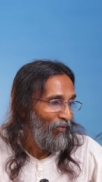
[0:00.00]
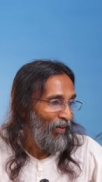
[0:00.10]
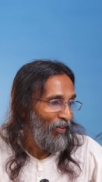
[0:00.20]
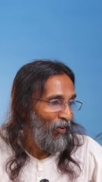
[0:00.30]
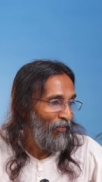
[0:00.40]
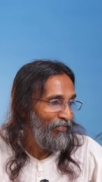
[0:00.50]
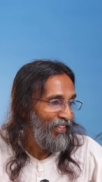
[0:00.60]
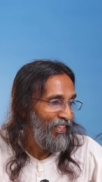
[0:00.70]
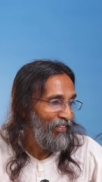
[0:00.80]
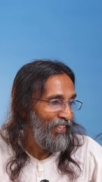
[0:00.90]
One
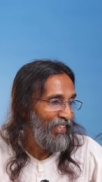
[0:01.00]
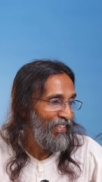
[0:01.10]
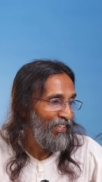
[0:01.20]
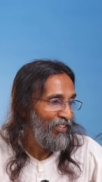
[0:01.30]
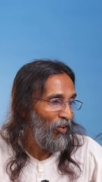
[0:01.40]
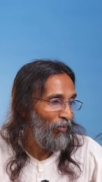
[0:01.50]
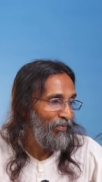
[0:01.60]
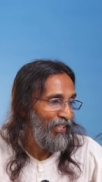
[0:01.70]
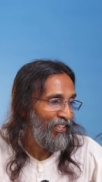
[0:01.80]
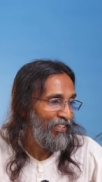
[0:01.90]
often even hears the
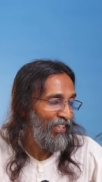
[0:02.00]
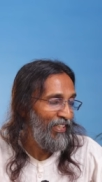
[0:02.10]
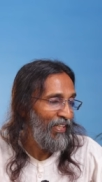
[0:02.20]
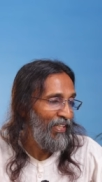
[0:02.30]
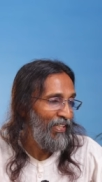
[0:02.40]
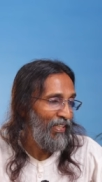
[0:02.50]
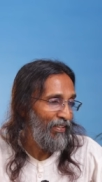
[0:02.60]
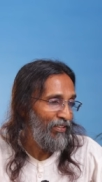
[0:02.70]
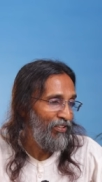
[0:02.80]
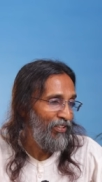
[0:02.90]
objection
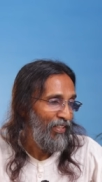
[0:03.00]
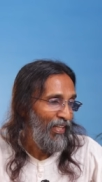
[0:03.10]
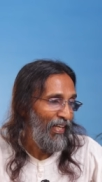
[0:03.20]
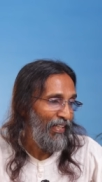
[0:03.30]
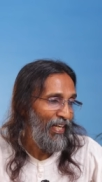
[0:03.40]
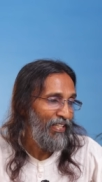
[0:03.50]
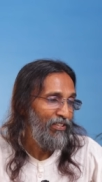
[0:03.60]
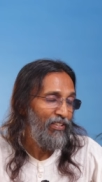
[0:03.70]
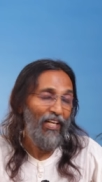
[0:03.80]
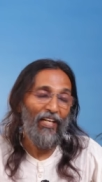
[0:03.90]
urged
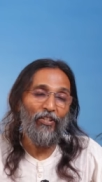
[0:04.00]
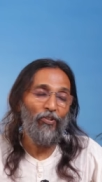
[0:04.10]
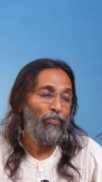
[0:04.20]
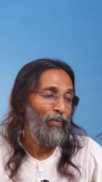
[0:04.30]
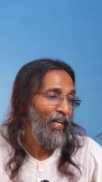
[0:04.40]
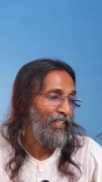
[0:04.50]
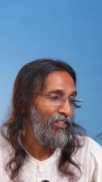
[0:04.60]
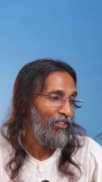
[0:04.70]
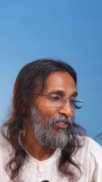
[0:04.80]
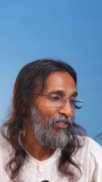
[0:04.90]
against a new
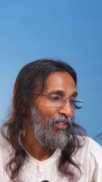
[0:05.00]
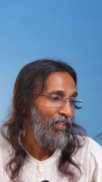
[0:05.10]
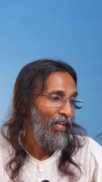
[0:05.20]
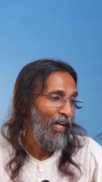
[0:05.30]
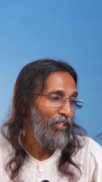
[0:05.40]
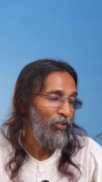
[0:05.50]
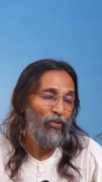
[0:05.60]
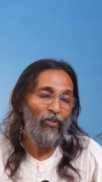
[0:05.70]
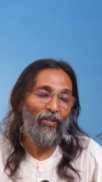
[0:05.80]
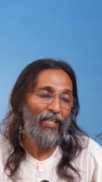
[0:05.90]
practice, a new
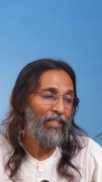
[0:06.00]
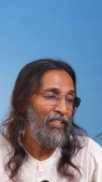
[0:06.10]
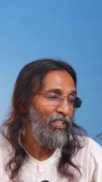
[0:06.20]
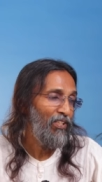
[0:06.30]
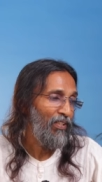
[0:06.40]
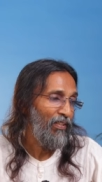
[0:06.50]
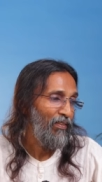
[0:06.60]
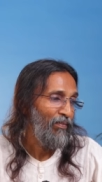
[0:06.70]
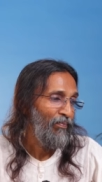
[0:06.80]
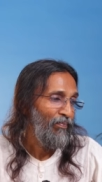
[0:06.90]
yogic teaching,
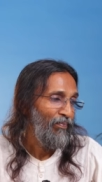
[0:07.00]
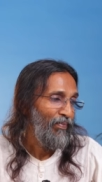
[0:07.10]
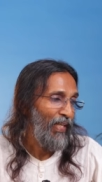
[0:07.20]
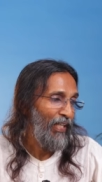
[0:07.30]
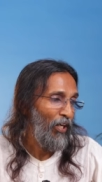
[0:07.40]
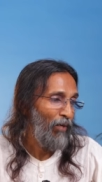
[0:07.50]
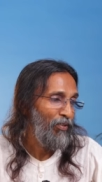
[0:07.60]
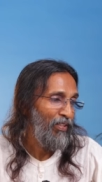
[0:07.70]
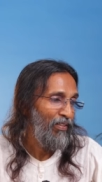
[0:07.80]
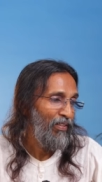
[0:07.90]
the
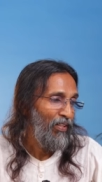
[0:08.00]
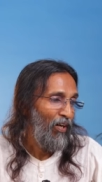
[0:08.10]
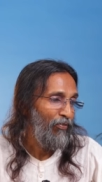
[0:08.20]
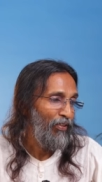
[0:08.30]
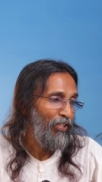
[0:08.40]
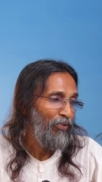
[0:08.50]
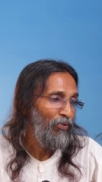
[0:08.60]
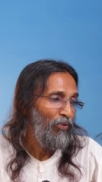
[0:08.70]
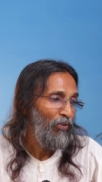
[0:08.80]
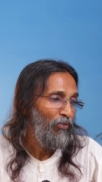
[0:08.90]
adoption of a
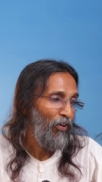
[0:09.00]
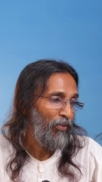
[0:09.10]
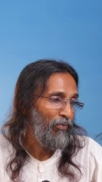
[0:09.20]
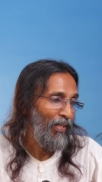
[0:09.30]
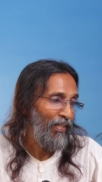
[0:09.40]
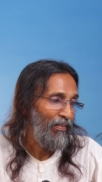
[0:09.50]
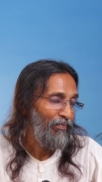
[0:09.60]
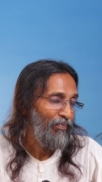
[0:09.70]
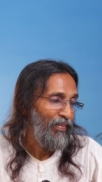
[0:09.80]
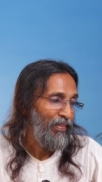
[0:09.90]
new formula.
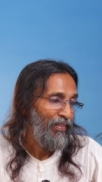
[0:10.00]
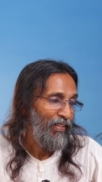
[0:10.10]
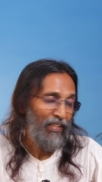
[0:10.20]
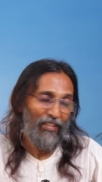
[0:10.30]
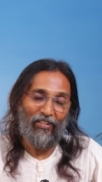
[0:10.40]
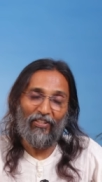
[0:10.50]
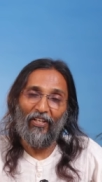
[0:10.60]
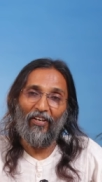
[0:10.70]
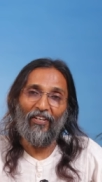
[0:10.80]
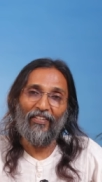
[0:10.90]
It is
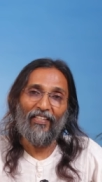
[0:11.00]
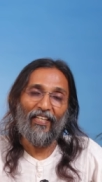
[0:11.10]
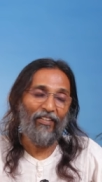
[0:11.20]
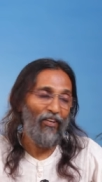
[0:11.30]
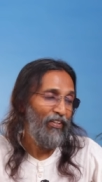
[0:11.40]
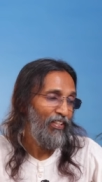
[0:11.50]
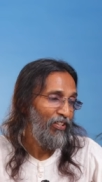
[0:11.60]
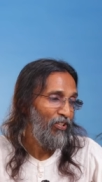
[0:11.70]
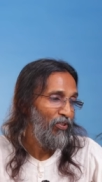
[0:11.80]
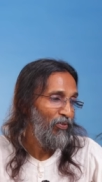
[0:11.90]
not
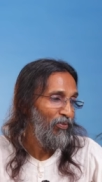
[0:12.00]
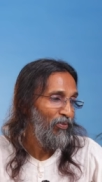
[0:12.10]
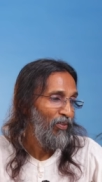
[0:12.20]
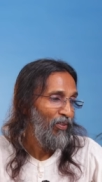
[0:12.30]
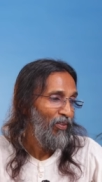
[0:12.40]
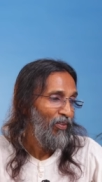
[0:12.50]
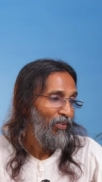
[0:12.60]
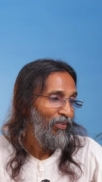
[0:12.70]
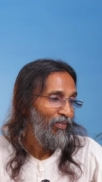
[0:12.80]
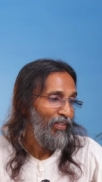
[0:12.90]
according to
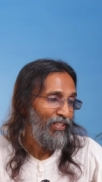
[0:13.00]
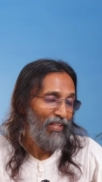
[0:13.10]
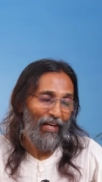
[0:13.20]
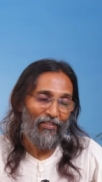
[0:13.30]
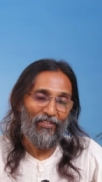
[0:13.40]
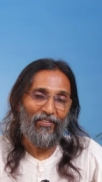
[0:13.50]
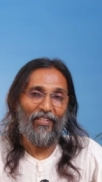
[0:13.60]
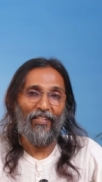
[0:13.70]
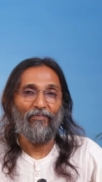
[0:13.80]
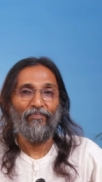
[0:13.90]
the
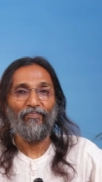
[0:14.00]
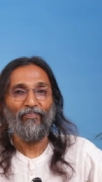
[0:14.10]
Shastra.